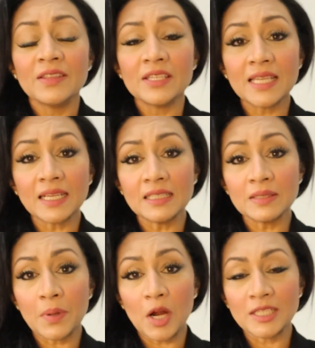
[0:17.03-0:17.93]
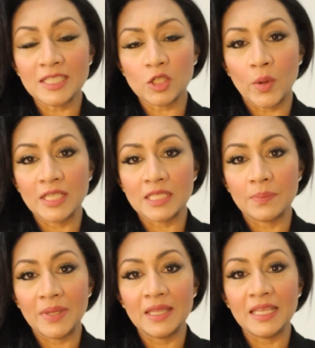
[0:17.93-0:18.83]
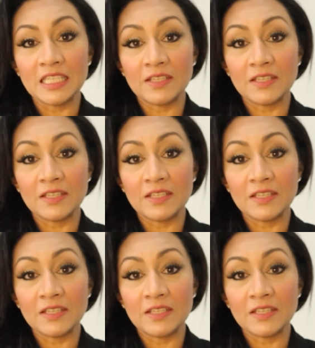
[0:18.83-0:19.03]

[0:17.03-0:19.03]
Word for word: The second part is going to be the